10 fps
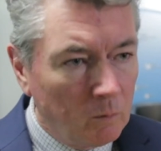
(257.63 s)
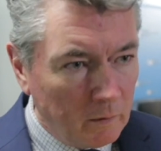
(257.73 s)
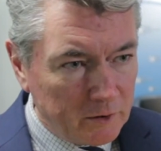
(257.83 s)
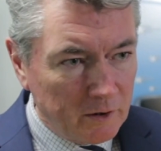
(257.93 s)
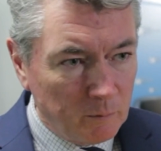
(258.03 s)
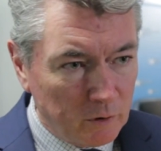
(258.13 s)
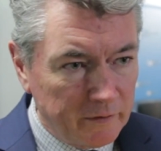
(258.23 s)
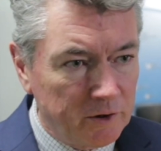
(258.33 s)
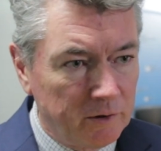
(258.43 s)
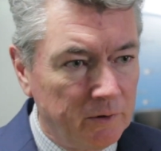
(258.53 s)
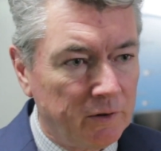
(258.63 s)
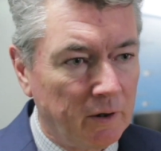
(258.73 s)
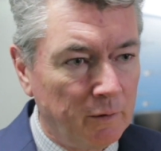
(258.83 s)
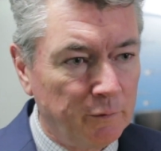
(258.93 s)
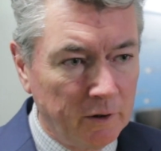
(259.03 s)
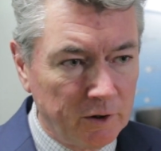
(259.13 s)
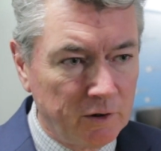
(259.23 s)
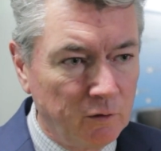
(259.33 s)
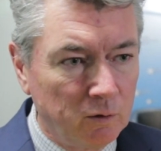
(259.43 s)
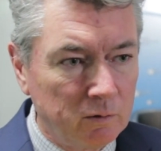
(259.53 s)
Well, there's a number of issues.
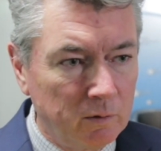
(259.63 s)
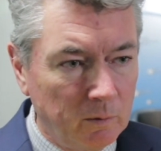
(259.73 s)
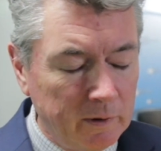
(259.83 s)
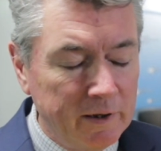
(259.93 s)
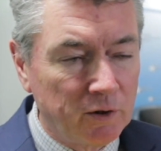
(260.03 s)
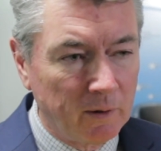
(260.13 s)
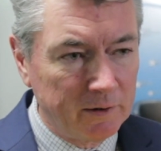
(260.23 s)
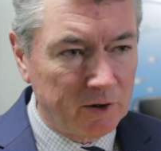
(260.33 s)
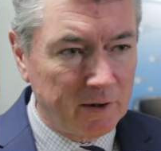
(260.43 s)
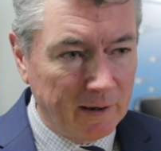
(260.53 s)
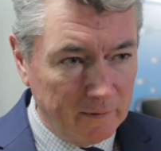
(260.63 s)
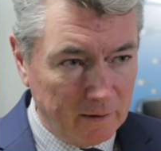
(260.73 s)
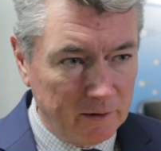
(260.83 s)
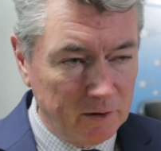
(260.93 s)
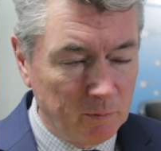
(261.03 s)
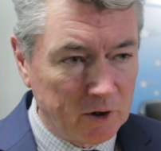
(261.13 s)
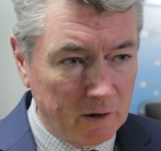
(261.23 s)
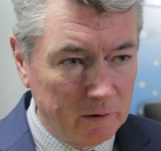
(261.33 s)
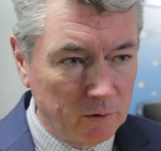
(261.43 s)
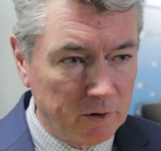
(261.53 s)
First of all, we need to understand that these
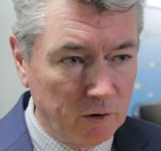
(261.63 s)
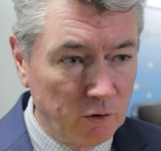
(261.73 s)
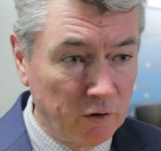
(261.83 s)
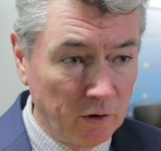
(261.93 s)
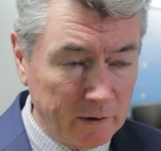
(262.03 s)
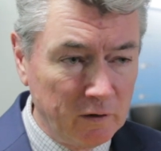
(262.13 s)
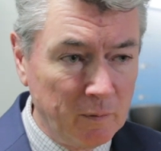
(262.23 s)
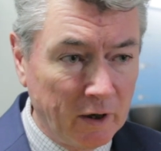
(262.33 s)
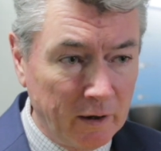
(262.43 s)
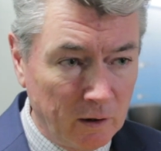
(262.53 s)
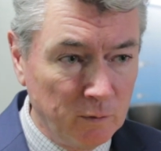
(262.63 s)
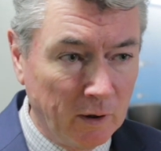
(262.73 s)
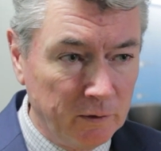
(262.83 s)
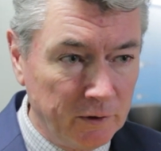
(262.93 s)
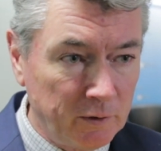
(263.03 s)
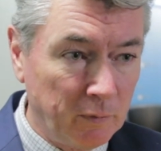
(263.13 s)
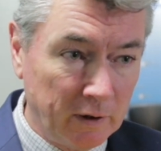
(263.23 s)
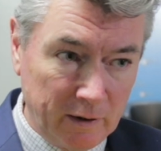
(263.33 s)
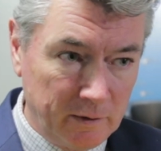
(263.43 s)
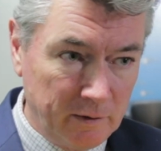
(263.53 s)
materials are used not only by homeowners,
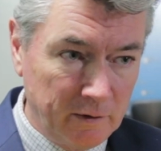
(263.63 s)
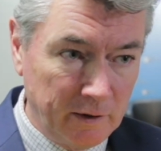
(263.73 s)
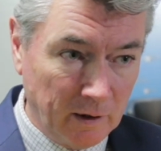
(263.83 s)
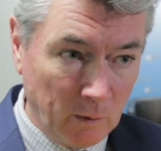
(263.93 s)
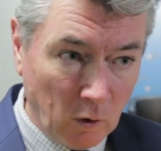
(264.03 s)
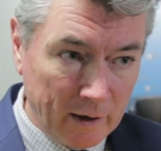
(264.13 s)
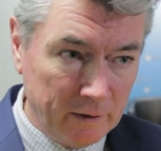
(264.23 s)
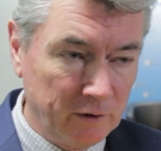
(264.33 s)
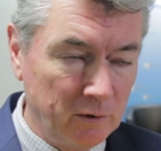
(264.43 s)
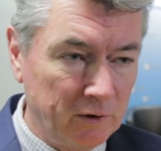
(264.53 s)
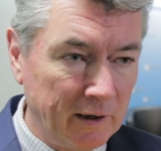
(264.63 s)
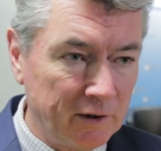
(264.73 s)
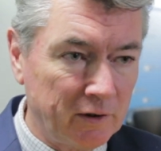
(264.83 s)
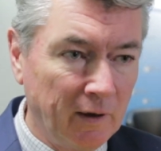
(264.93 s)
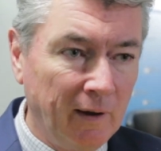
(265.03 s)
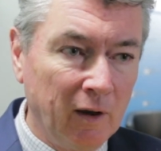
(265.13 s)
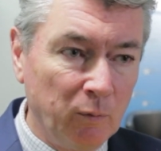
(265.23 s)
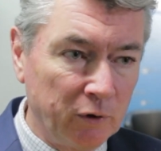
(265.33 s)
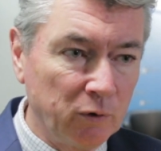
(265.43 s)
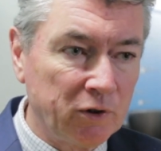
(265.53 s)
by DIY enthusiasts,
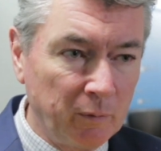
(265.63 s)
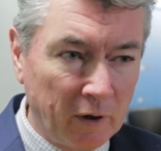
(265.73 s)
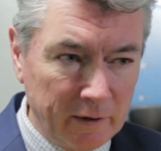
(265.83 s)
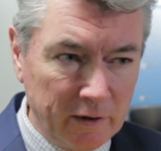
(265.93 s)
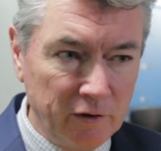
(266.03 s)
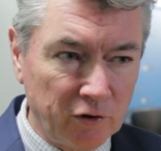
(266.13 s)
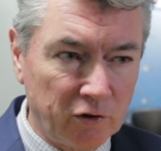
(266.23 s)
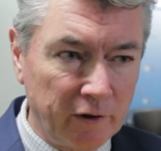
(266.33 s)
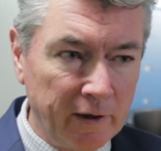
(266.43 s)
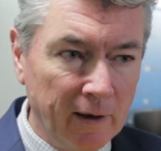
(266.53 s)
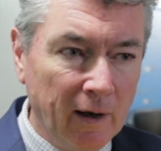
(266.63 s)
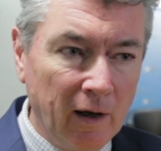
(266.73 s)
but also by the industry.